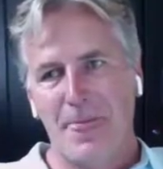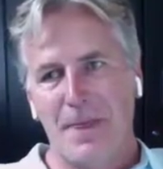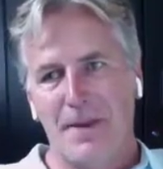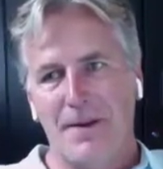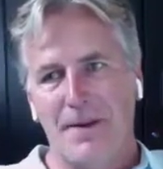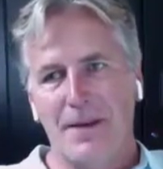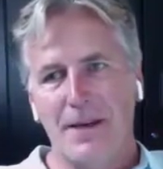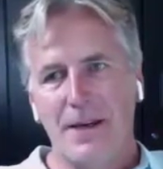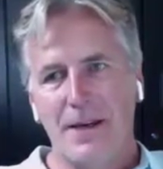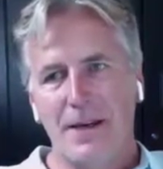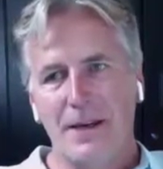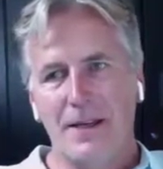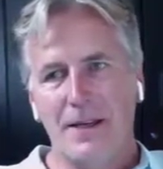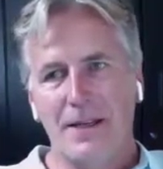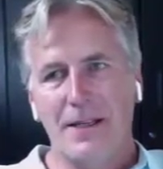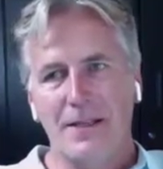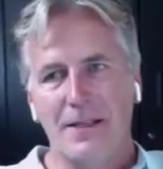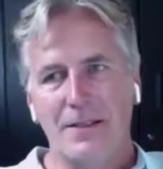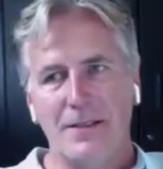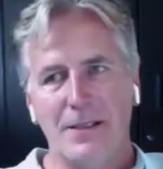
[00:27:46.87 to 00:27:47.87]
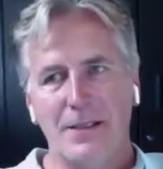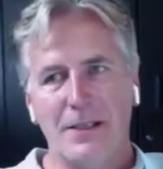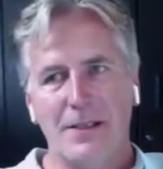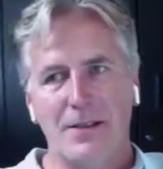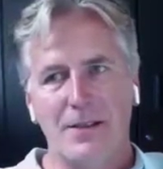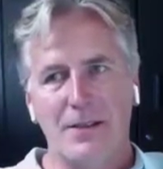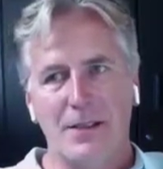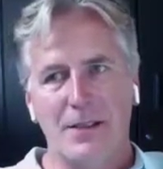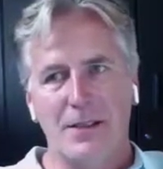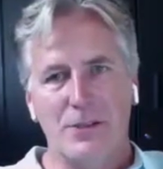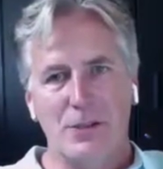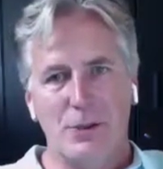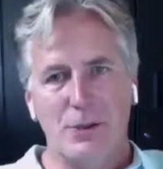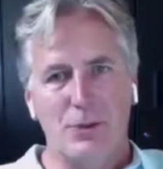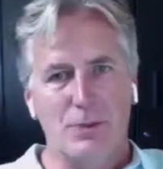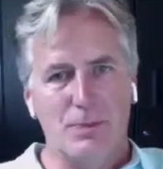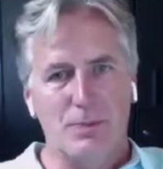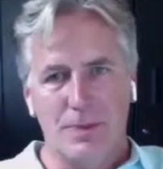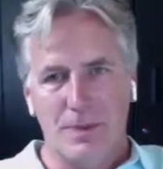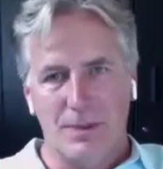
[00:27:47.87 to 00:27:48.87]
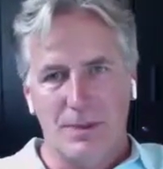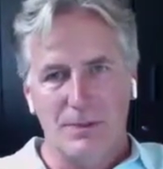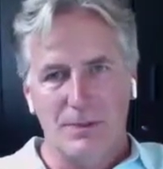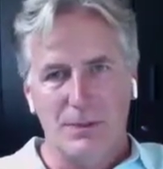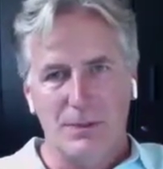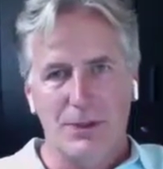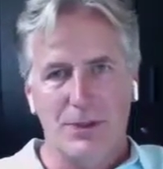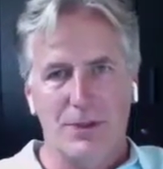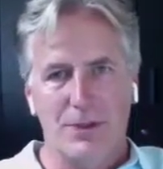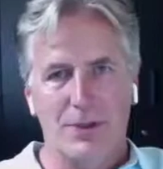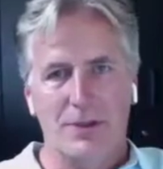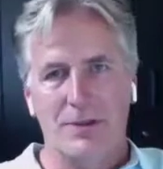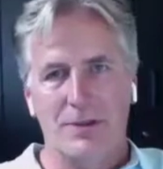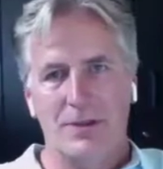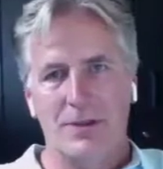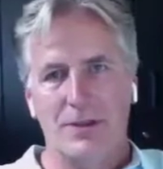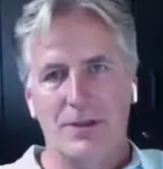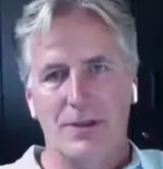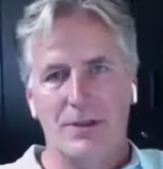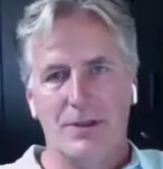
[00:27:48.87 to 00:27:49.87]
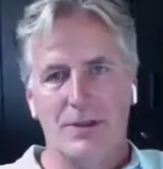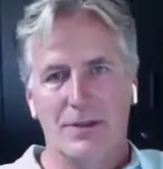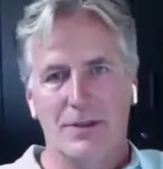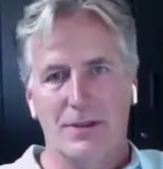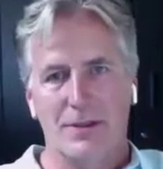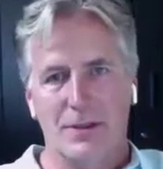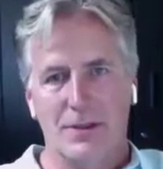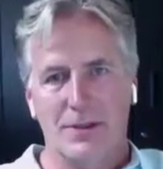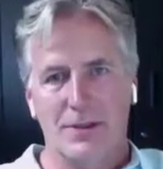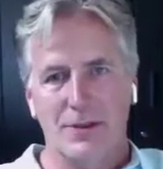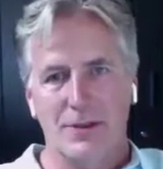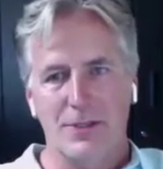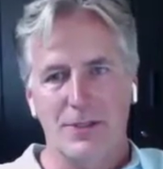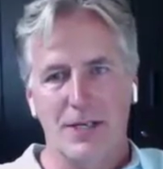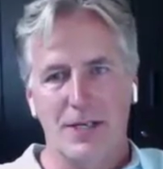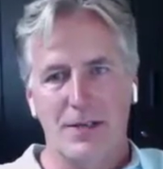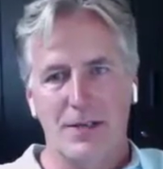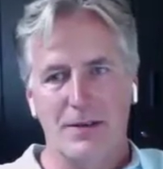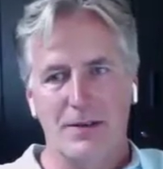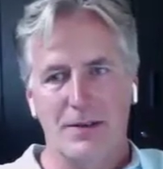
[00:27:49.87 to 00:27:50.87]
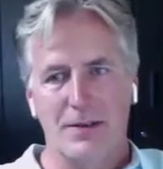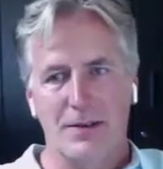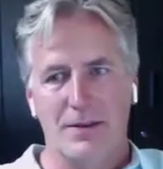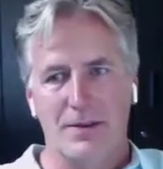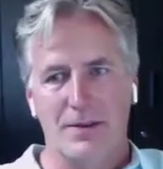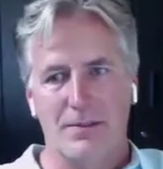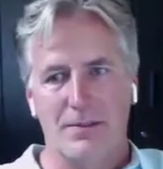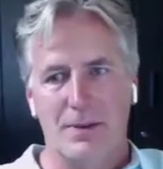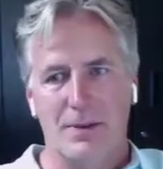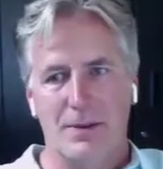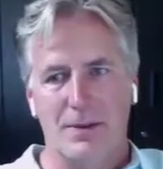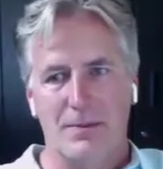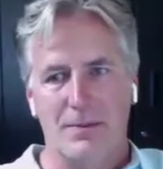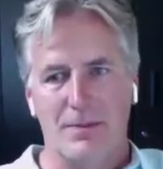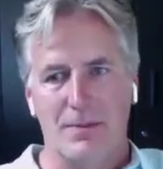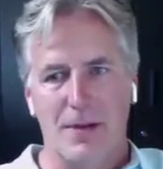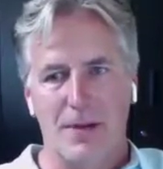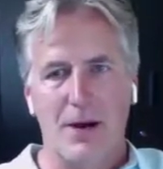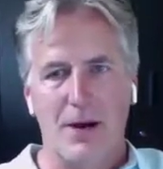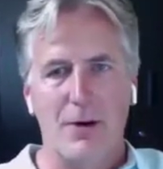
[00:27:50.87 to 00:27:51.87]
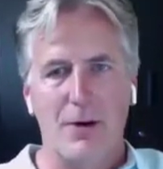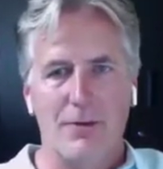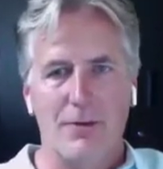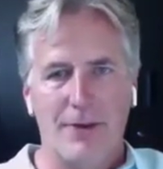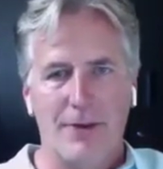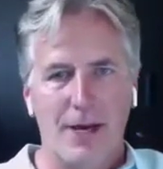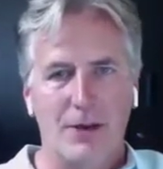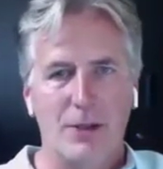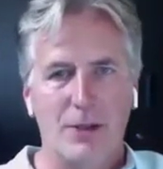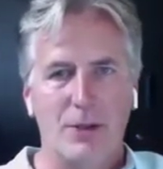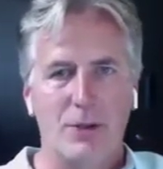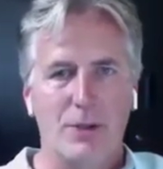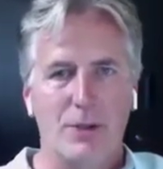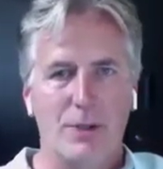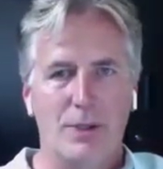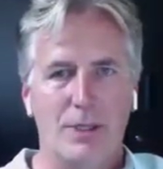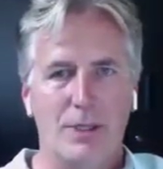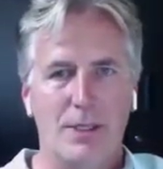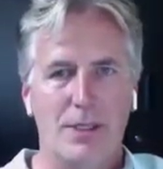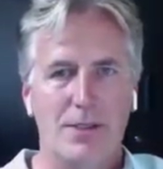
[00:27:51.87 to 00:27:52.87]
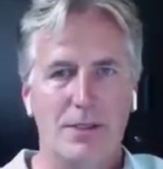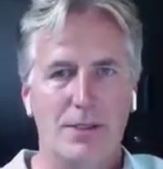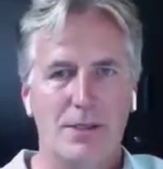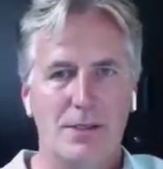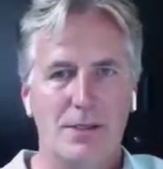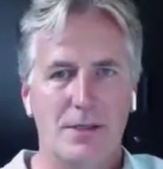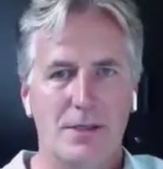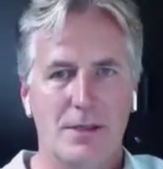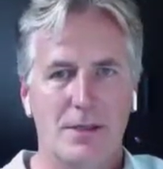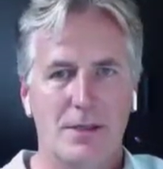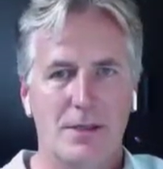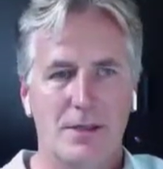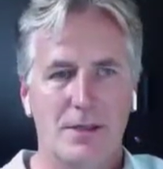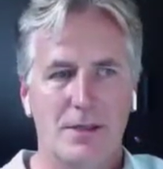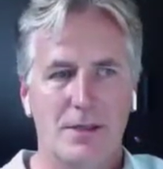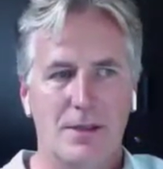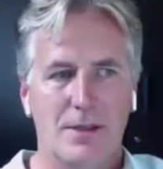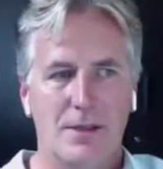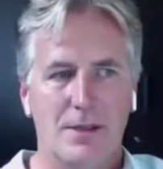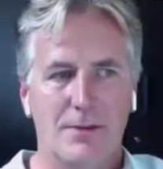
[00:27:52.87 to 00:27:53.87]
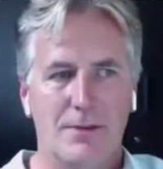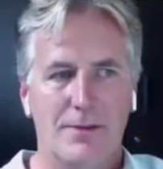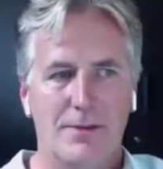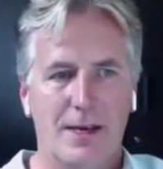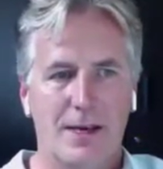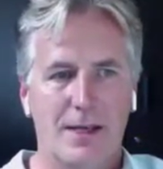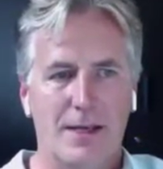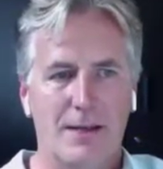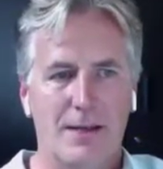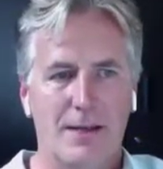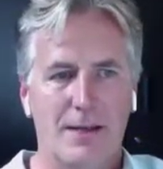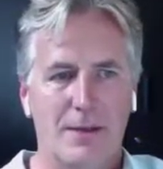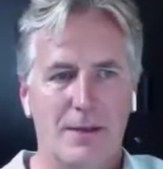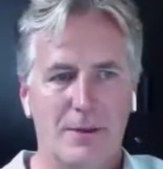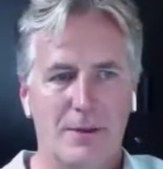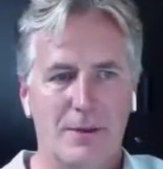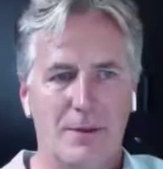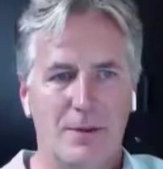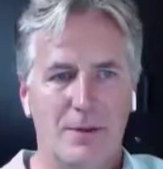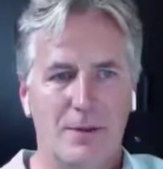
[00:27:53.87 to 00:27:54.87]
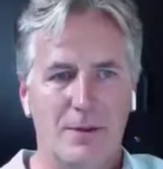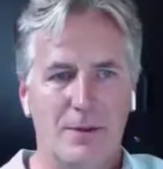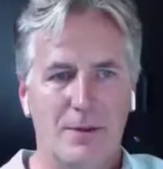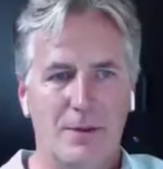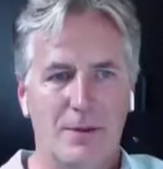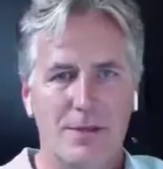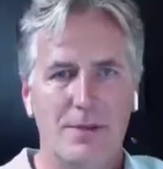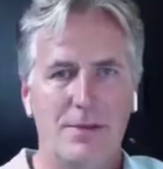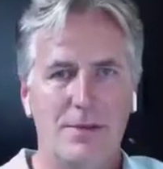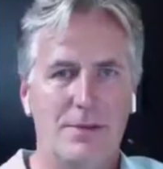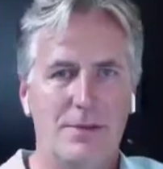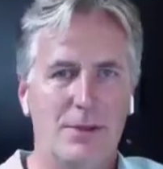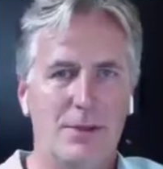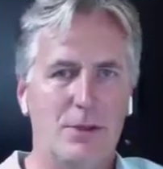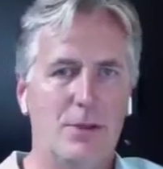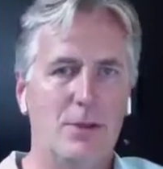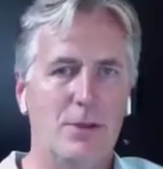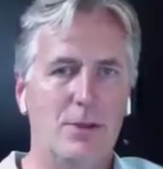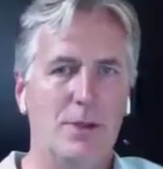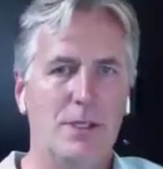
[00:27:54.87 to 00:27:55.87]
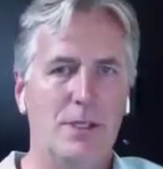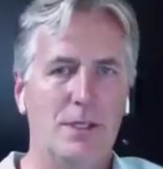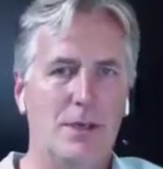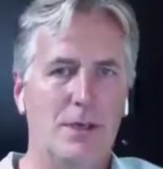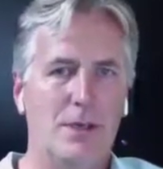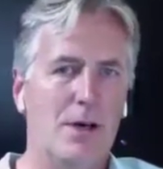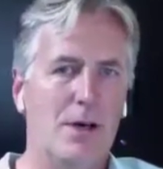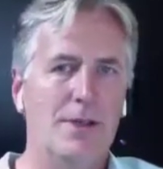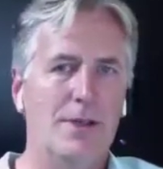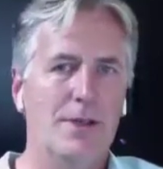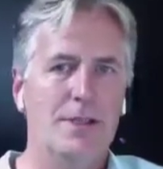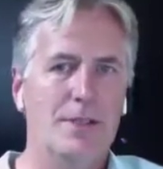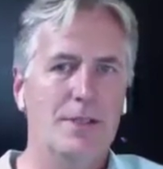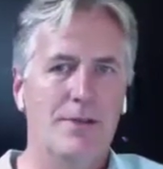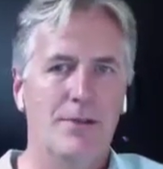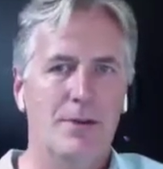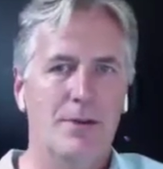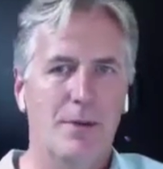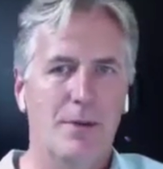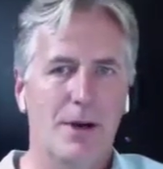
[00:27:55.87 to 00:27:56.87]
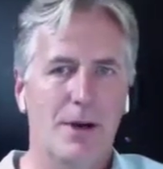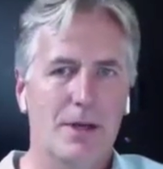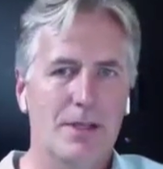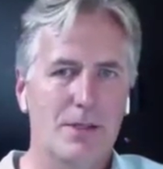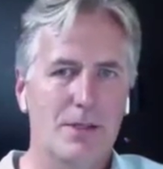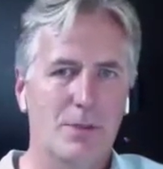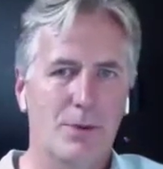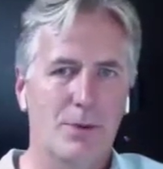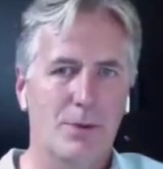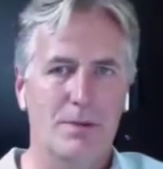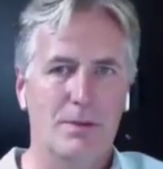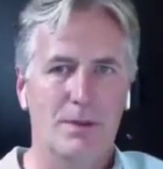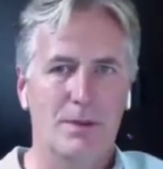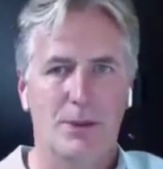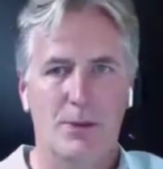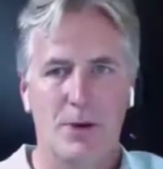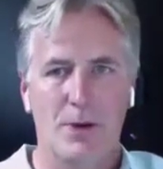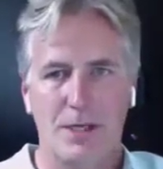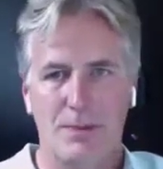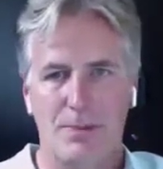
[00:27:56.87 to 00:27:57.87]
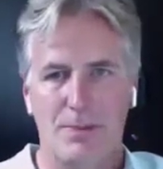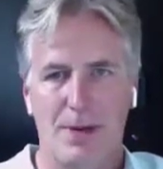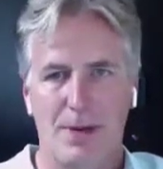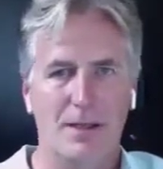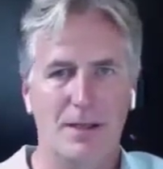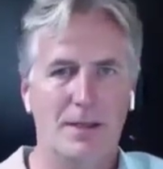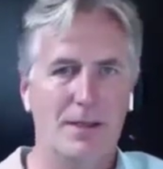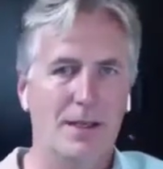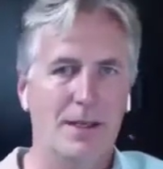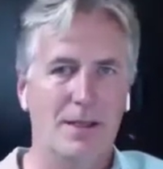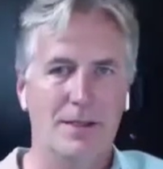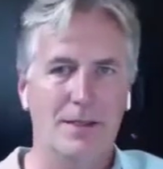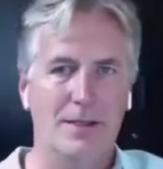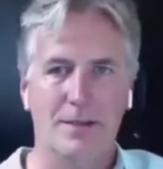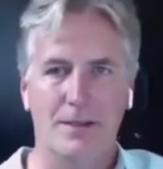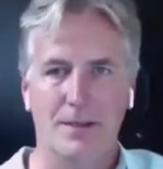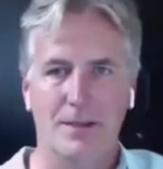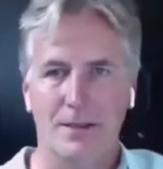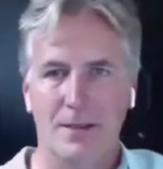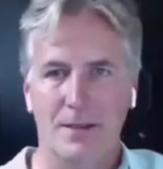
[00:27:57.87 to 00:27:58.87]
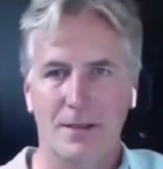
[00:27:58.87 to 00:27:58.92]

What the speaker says: Yeah, and as I'm sure you can understand, our value is the fact that we have points of view in all these different markets, and we're able to cross-pollinate, and